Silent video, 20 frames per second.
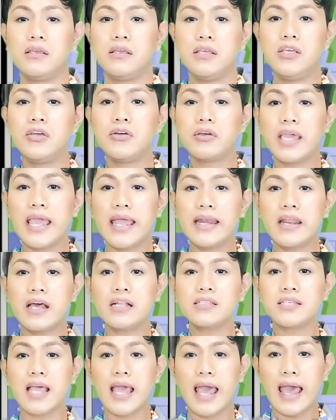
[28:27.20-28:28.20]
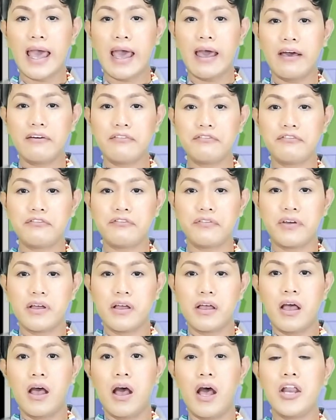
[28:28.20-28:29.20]
you cannot have
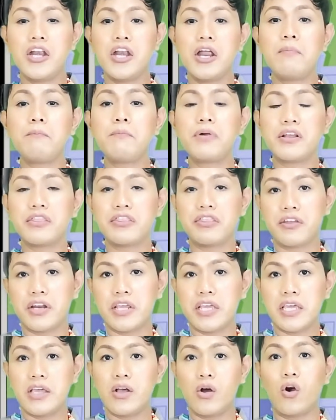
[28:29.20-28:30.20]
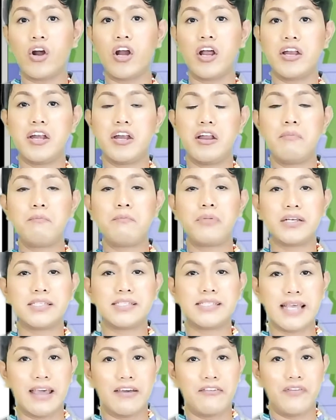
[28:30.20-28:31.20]
a number 3 or a number
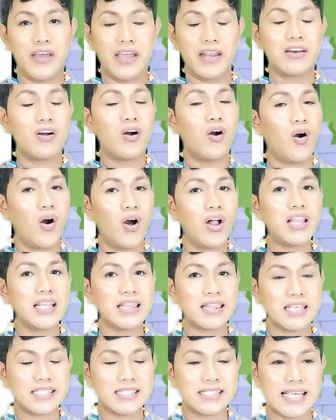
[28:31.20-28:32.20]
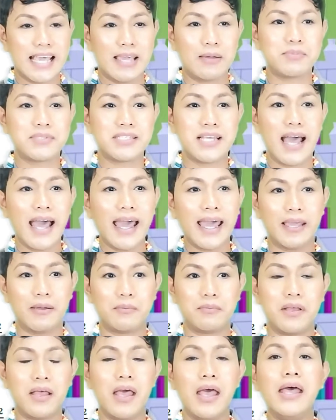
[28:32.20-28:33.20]
7 all at the same
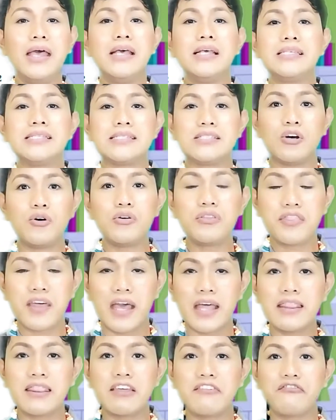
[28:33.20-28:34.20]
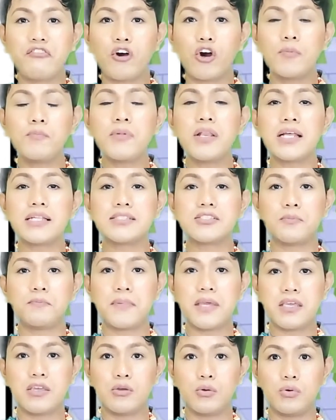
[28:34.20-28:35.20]
time. So then the formula to
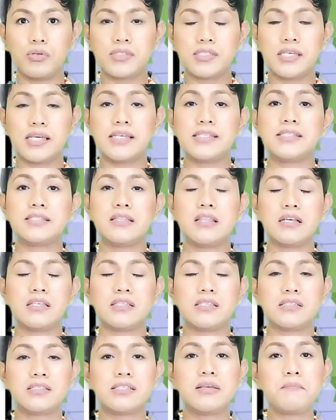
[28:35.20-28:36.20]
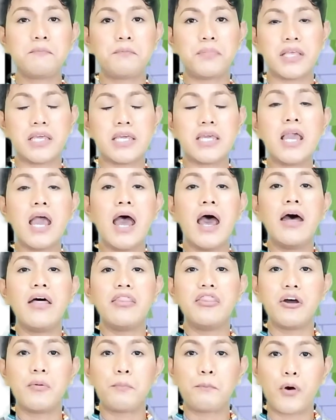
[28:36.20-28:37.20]
be used is simply
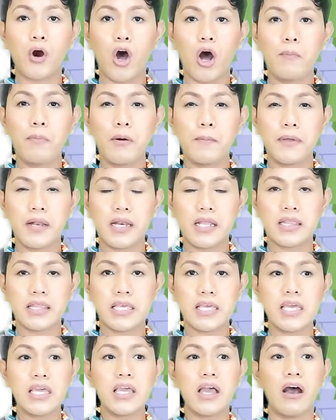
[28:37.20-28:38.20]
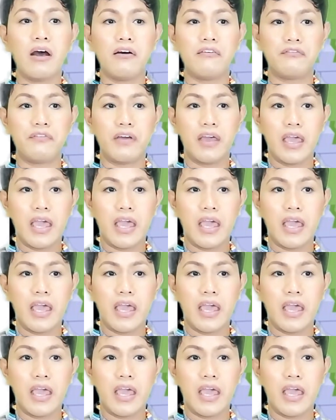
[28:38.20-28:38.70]
the probability of